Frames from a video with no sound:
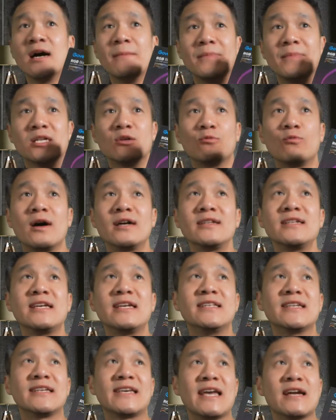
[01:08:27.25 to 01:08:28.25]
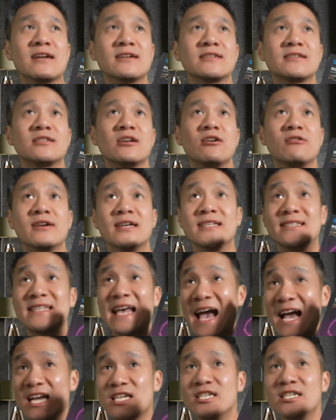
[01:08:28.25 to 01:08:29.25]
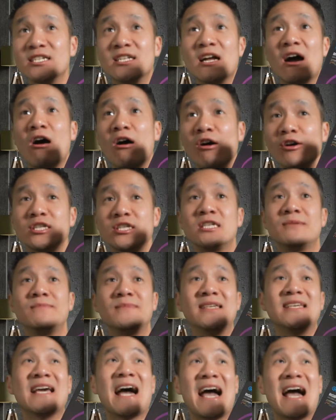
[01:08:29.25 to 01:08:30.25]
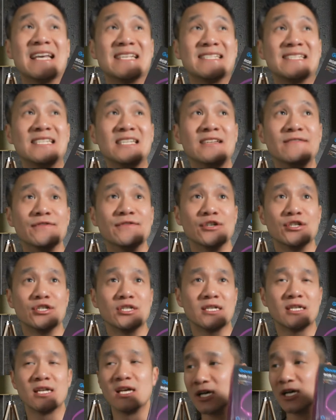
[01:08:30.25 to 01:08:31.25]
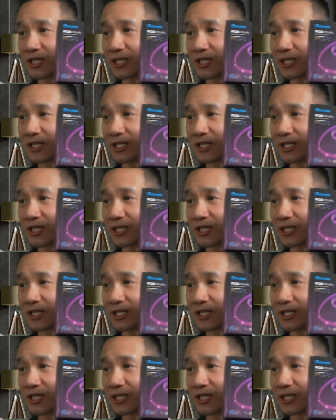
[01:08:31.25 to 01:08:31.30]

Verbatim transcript: but the one in the carousel is actually the RGB IC version